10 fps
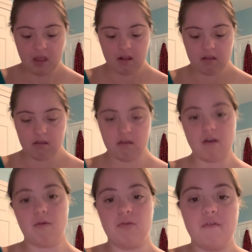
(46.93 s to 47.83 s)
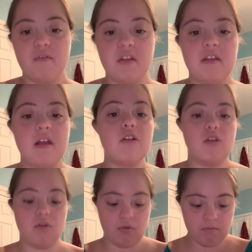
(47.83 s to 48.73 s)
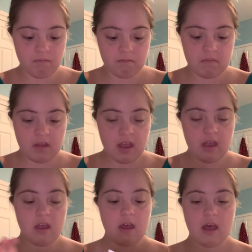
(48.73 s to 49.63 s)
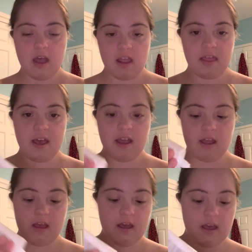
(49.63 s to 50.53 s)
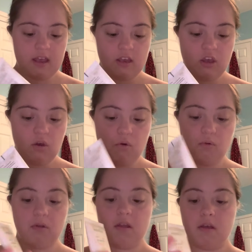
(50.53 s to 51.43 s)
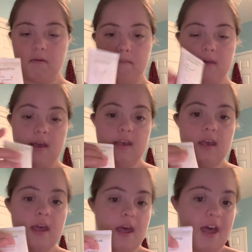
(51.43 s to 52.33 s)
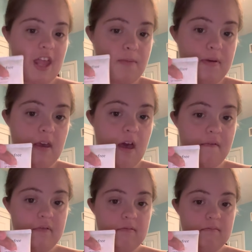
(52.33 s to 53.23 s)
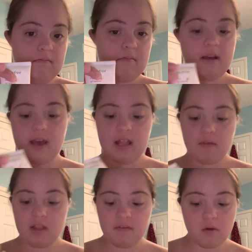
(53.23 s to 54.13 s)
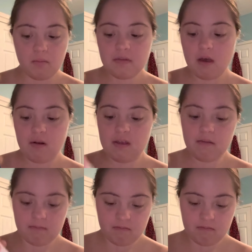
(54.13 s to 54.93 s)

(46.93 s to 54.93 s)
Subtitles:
So the first thing I do is that I use my SPF. I never leave home without it.